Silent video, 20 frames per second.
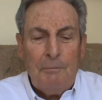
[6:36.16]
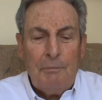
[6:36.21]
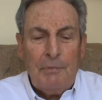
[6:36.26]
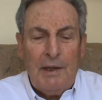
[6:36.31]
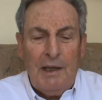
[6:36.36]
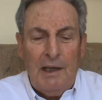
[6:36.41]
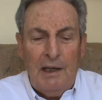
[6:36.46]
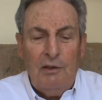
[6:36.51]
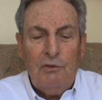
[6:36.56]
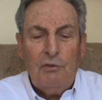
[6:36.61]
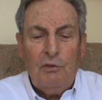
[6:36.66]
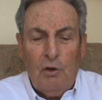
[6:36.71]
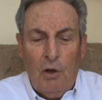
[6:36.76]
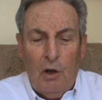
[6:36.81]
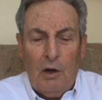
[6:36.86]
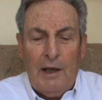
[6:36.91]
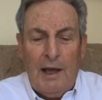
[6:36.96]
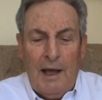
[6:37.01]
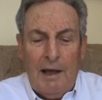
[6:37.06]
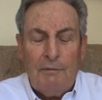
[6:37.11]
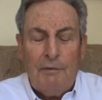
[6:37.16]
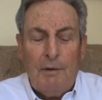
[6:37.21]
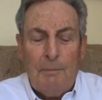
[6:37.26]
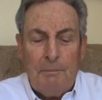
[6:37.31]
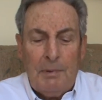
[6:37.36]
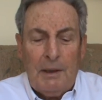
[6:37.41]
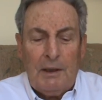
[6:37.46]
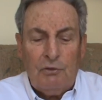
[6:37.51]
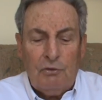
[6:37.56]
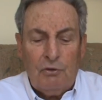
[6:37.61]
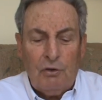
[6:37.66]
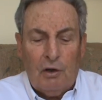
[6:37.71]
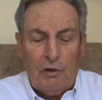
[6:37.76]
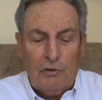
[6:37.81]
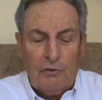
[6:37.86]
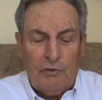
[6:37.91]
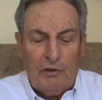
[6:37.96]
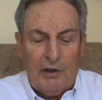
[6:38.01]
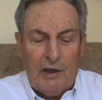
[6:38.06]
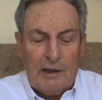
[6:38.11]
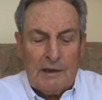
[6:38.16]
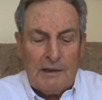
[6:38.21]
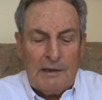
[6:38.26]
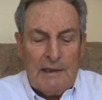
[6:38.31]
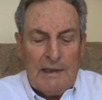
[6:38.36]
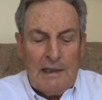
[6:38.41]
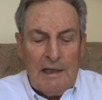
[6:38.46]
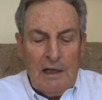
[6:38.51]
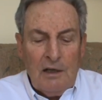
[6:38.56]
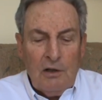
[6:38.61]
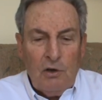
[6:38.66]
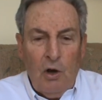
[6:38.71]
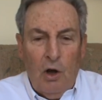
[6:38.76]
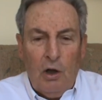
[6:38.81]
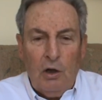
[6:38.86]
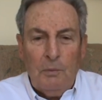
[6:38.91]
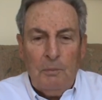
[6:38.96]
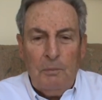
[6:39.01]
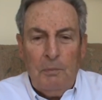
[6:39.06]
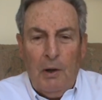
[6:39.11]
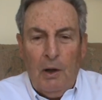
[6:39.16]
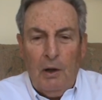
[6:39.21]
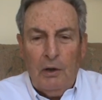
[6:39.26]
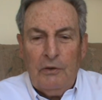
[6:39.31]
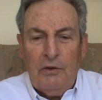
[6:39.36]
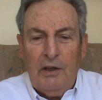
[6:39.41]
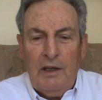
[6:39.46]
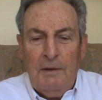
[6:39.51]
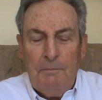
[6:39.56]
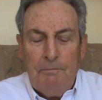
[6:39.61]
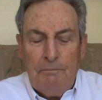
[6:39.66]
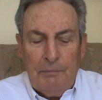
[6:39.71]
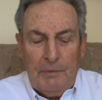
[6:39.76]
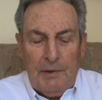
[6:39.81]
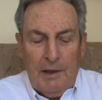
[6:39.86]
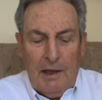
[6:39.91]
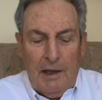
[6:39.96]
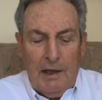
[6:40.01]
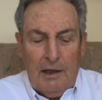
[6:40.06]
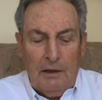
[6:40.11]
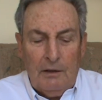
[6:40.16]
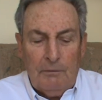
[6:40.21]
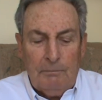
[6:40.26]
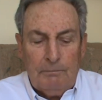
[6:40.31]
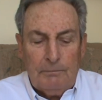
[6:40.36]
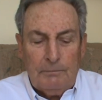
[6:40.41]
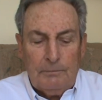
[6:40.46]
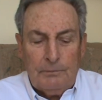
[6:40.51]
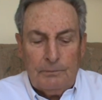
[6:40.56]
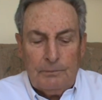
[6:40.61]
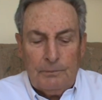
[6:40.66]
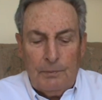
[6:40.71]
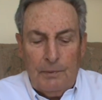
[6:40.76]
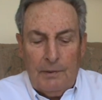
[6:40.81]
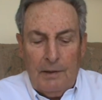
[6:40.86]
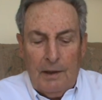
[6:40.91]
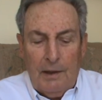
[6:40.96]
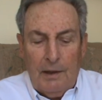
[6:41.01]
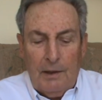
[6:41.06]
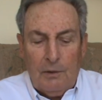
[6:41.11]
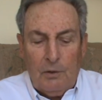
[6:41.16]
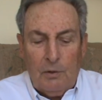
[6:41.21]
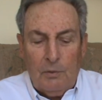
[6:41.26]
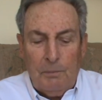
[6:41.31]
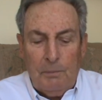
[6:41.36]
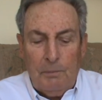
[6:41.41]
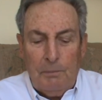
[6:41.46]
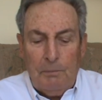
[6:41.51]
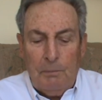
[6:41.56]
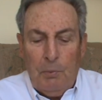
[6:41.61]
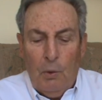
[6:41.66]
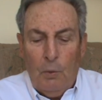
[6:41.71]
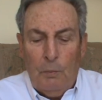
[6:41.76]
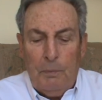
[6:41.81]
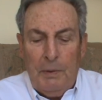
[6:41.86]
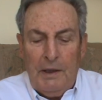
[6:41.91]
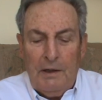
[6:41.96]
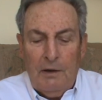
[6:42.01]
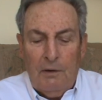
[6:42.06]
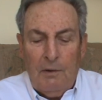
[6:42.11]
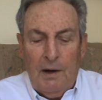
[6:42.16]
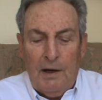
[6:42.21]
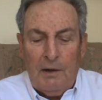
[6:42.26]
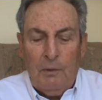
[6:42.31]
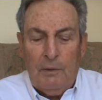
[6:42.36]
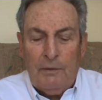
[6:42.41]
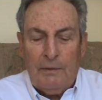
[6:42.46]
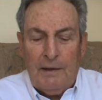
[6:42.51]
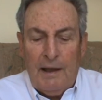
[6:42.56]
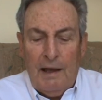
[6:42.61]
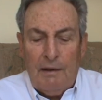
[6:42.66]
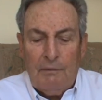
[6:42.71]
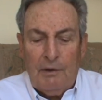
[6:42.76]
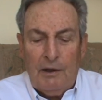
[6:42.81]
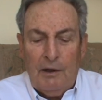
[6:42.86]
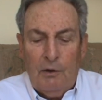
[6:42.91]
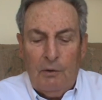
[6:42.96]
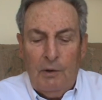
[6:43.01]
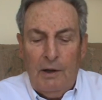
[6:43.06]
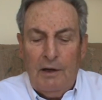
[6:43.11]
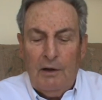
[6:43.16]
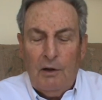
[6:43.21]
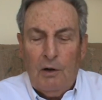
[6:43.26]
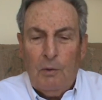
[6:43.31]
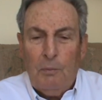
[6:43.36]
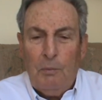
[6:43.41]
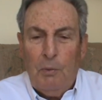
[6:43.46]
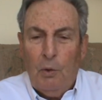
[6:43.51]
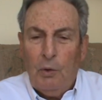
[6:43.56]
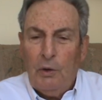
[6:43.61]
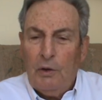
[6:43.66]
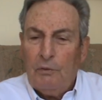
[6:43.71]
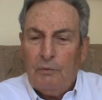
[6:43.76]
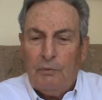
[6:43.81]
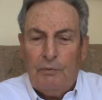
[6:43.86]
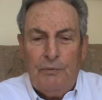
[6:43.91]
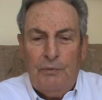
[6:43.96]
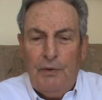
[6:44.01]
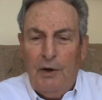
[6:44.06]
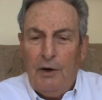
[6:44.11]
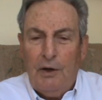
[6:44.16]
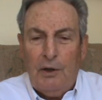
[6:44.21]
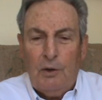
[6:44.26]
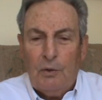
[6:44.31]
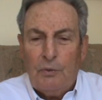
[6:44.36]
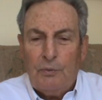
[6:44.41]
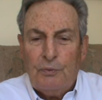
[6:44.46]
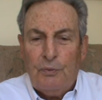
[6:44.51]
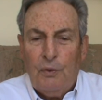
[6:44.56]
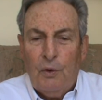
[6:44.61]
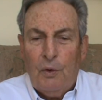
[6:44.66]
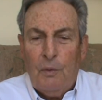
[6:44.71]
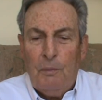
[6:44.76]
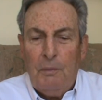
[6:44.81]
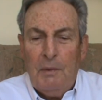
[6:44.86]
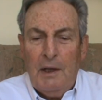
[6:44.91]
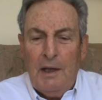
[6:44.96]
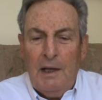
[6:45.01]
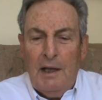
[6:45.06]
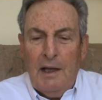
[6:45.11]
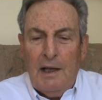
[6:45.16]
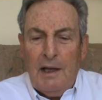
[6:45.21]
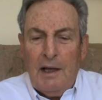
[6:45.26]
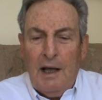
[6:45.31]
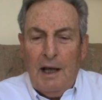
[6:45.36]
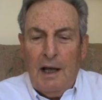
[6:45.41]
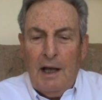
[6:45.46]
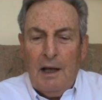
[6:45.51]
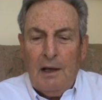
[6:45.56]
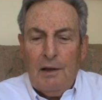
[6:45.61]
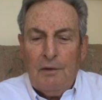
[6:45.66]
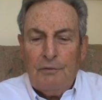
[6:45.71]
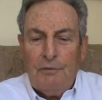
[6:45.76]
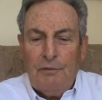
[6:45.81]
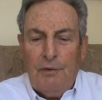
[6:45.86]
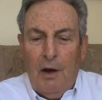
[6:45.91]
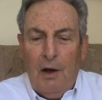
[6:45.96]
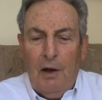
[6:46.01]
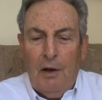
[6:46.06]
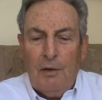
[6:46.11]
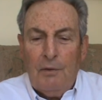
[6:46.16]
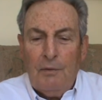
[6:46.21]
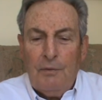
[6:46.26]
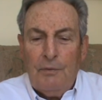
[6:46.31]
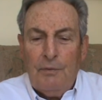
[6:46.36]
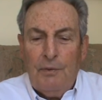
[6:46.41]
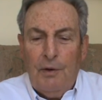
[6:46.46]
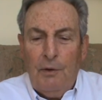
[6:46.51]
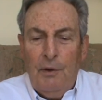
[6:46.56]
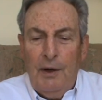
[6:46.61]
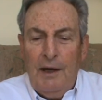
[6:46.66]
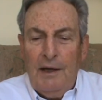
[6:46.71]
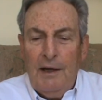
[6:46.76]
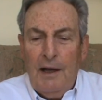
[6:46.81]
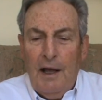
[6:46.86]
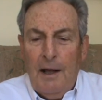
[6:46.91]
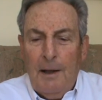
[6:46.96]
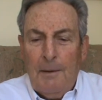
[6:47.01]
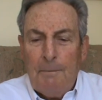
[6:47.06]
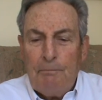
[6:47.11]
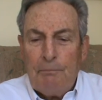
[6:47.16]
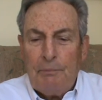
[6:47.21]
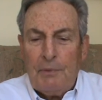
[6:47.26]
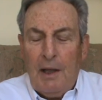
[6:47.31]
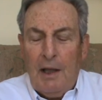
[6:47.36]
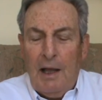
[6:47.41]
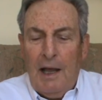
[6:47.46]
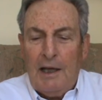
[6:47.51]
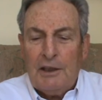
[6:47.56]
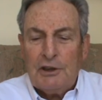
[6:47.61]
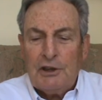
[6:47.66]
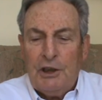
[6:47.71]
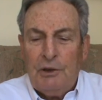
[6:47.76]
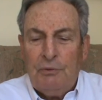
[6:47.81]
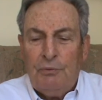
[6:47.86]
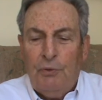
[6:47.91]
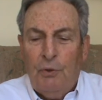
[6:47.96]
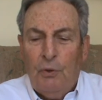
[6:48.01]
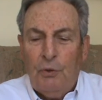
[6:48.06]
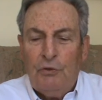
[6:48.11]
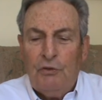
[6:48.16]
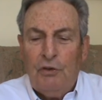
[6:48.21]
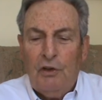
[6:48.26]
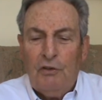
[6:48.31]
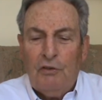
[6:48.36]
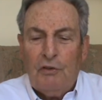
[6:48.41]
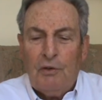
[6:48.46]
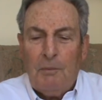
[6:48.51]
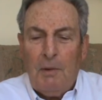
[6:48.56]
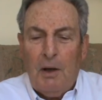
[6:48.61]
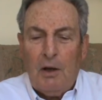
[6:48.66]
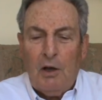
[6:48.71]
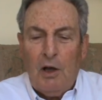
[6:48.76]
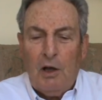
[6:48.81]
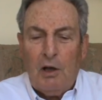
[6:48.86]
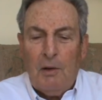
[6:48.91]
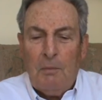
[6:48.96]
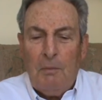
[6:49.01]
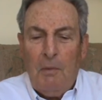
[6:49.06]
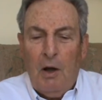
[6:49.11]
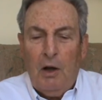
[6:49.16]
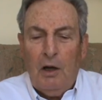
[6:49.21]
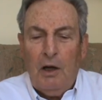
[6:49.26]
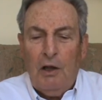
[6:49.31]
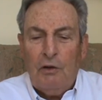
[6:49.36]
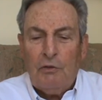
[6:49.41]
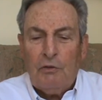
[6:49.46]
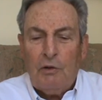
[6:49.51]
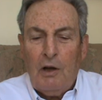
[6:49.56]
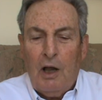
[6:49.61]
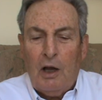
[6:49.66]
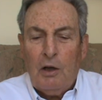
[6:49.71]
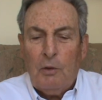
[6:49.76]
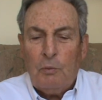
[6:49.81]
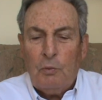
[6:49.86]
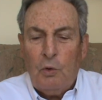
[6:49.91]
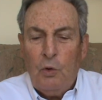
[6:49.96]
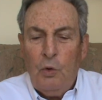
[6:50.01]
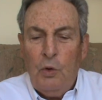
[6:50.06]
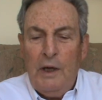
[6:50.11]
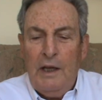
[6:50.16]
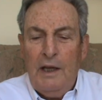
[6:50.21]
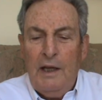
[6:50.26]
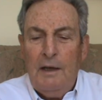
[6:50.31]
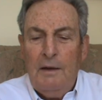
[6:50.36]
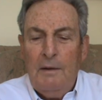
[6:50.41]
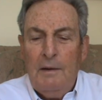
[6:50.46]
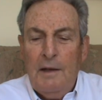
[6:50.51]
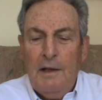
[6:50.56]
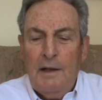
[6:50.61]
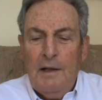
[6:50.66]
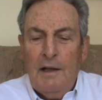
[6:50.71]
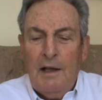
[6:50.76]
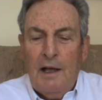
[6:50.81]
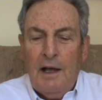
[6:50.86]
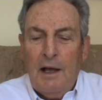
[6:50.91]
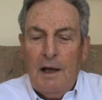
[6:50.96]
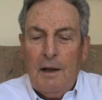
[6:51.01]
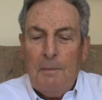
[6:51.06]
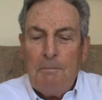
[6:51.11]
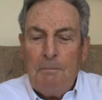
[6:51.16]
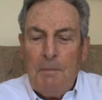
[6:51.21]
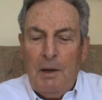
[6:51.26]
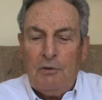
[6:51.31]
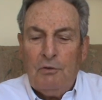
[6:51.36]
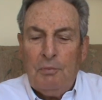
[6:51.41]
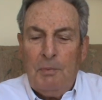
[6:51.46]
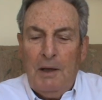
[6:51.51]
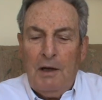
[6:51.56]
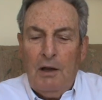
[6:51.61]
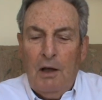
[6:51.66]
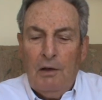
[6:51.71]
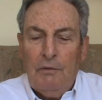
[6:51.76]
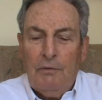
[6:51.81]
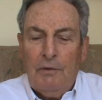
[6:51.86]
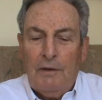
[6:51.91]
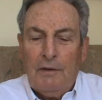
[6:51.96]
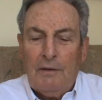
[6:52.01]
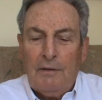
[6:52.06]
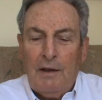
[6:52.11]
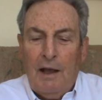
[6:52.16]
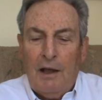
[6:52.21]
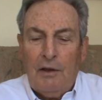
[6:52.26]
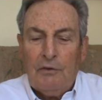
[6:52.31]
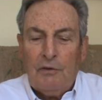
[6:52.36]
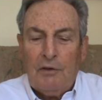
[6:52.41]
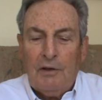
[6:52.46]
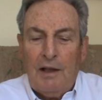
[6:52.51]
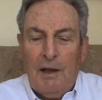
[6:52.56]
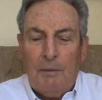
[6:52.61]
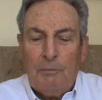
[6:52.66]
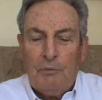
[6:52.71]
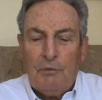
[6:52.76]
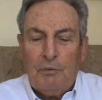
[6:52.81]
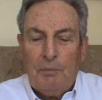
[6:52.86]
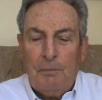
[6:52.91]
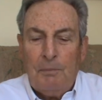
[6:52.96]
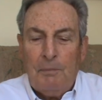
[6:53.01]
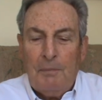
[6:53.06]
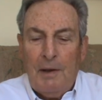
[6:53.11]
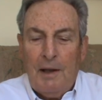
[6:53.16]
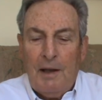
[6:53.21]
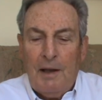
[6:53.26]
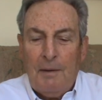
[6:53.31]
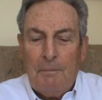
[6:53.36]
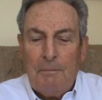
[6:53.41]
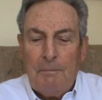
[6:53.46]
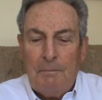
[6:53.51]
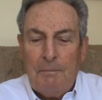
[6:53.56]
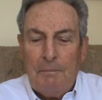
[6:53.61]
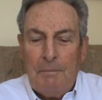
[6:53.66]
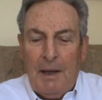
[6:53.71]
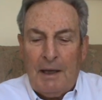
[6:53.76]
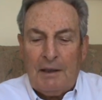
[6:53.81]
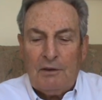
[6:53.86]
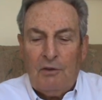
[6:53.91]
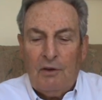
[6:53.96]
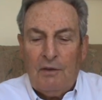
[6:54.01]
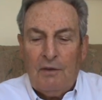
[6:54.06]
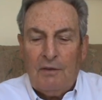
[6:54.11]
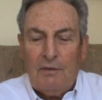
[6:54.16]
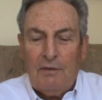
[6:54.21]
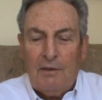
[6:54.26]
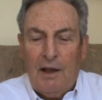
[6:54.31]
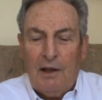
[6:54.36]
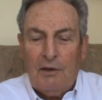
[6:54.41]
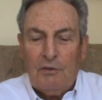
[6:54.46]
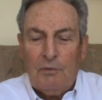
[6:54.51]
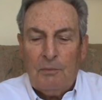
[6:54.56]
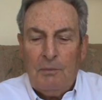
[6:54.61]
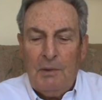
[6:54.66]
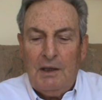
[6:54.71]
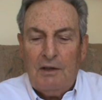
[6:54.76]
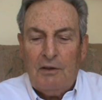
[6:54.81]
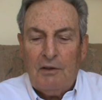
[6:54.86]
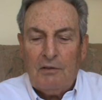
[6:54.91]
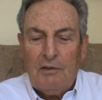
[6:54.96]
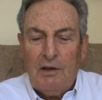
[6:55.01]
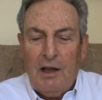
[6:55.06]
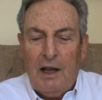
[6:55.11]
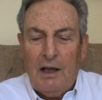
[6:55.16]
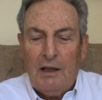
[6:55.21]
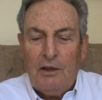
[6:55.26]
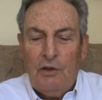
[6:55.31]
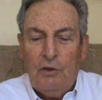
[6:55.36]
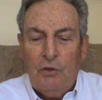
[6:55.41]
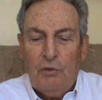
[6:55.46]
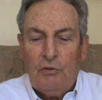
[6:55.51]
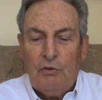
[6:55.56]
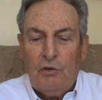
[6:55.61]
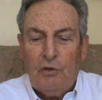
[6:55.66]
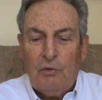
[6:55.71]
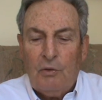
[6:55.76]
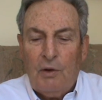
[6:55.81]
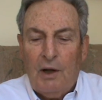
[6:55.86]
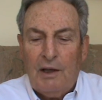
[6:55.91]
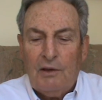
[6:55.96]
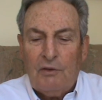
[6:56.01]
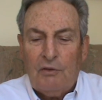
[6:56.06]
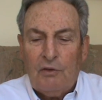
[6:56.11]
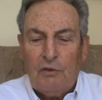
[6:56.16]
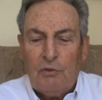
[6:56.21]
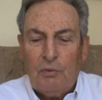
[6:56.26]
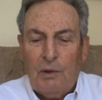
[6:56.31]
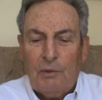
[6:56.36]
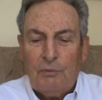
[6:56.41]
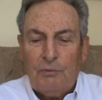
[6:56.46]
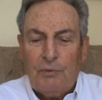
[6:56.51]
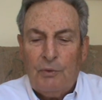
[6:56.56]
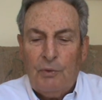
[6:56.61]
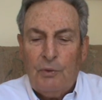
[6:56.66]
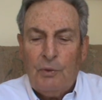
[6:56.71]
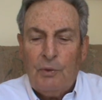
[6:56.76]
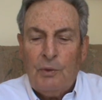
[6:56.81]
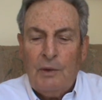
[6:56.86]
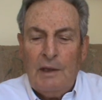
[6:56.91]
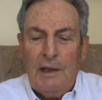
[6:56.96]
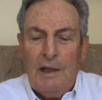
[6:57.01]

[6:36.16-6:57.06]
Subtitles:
he's got to have a big chance here. Garden Party, the Paul Peter runner with Gavin Larina aboard it, very good form. Verena, Ashley Fortune, Samanga Kamala, Slalom Queen, much better over the 1,000, comes back to the 1,000 meters. Lyle Hewitson rides this one for